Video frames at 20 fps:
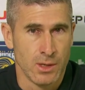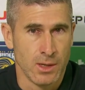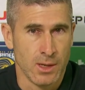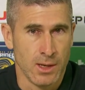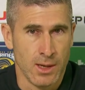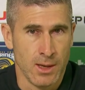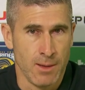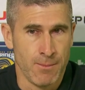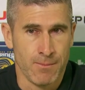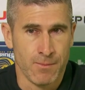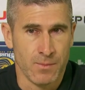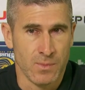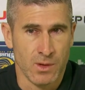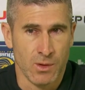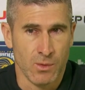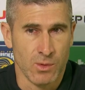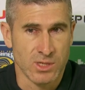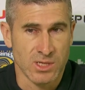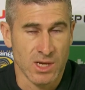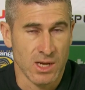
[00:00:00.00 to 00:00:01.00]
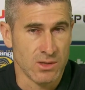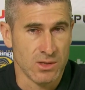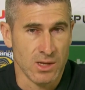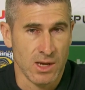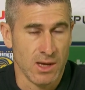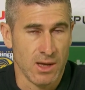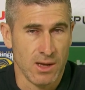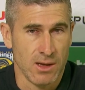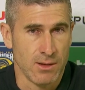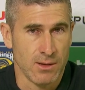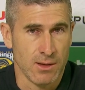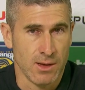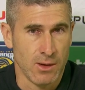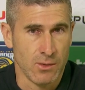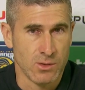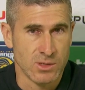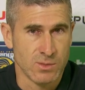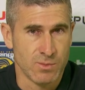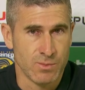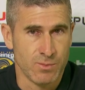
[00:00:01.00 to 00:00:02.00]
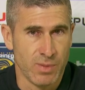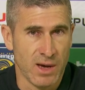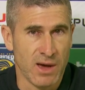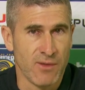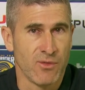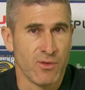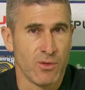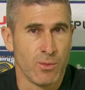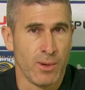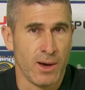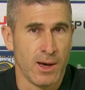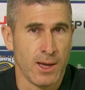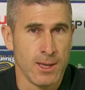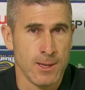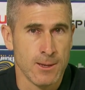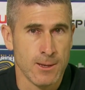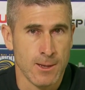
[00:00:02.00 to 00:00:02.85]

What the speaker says: you know, which I was baffled by.